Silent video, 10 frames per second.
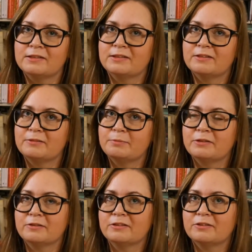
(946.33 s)

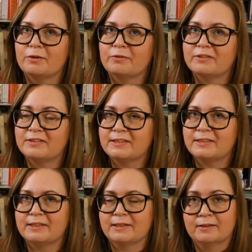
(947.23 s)
descriptions of the
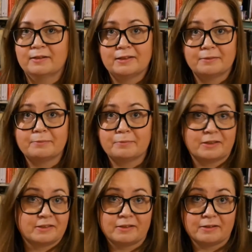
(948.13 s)
city in uh,